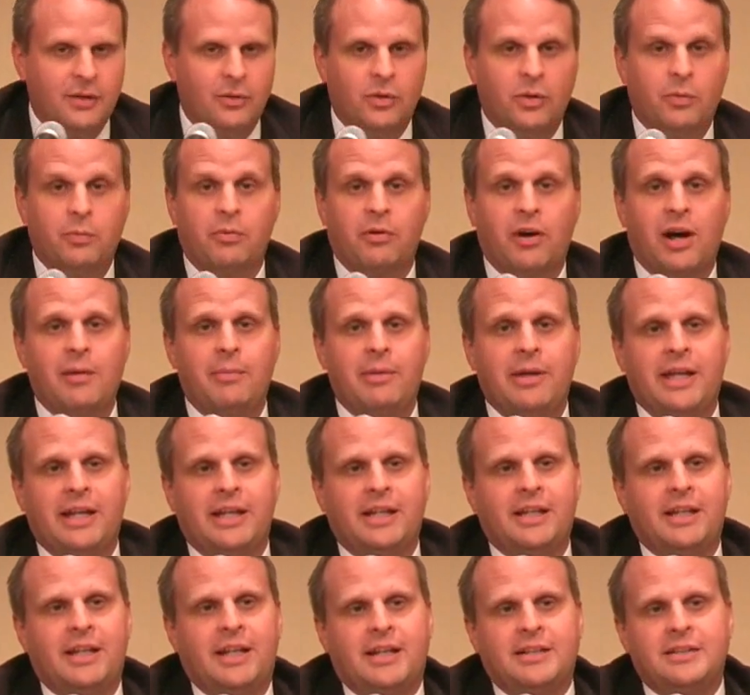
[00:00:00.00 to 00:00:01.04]
with broadband
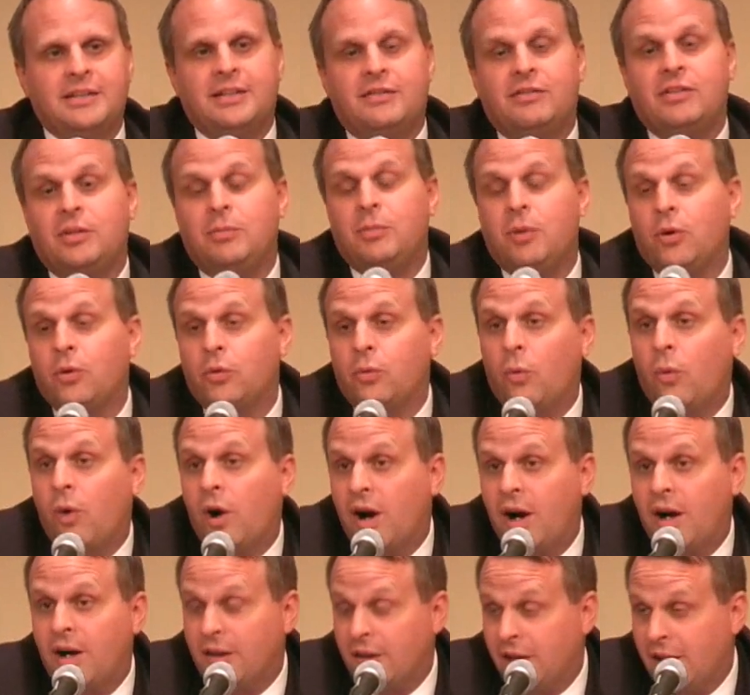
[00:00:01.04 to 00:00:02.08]
connectivity, both
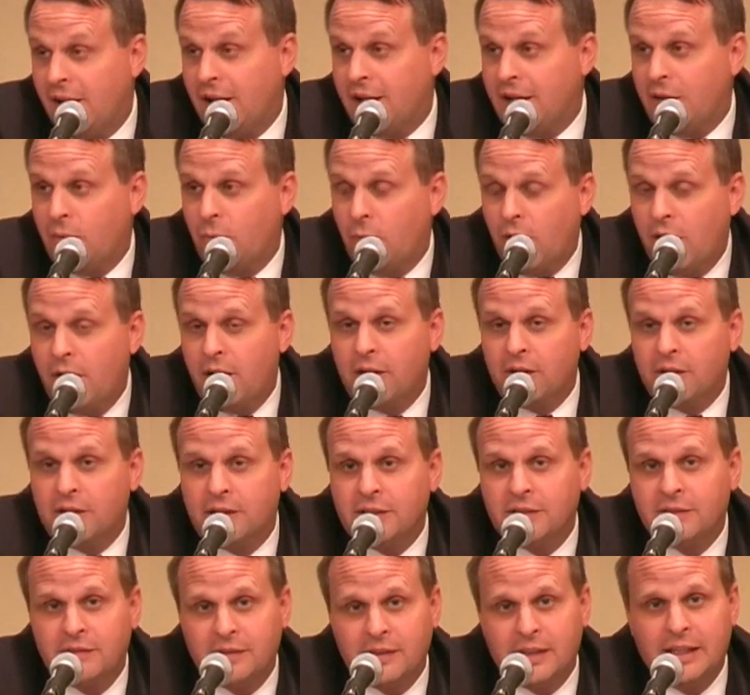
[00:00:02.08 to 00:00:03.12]
wireline and
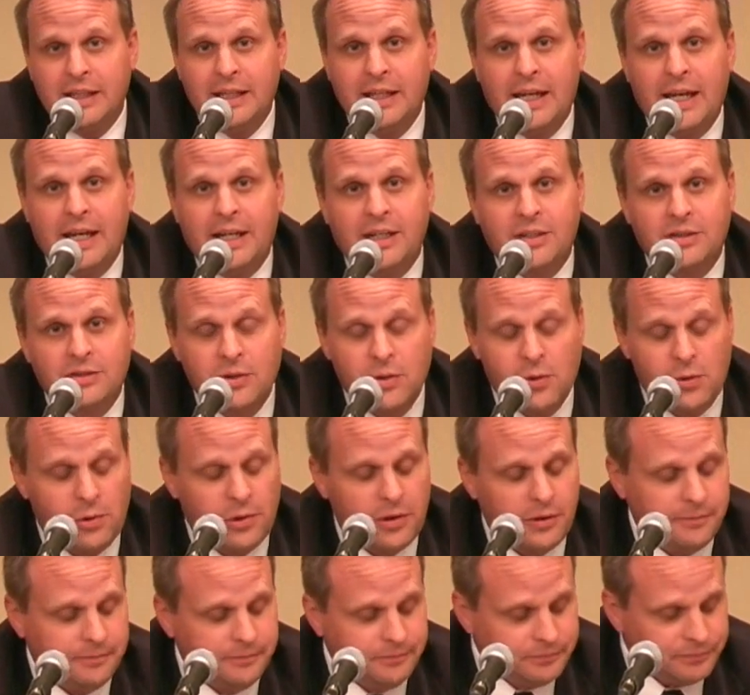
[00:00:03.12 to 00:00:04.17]
wireless, at its
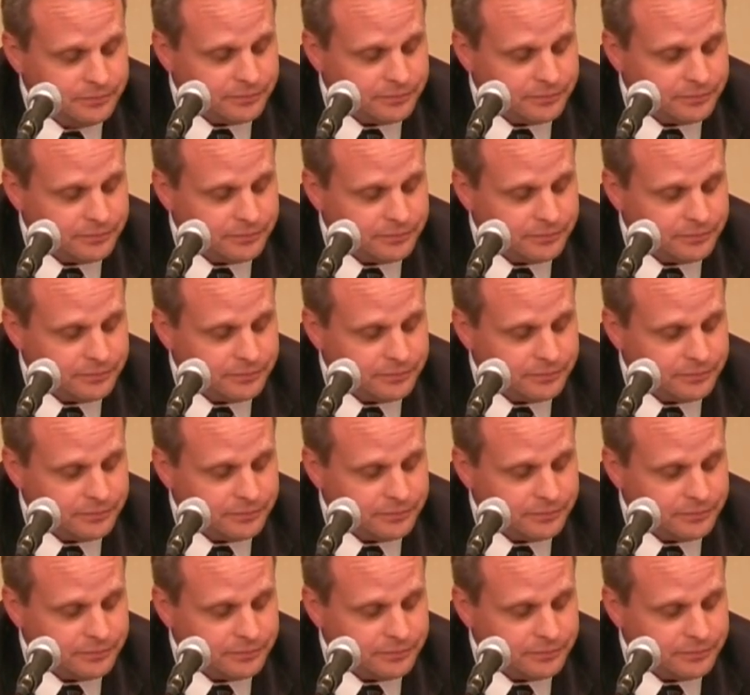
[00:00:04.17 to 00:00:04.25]
core.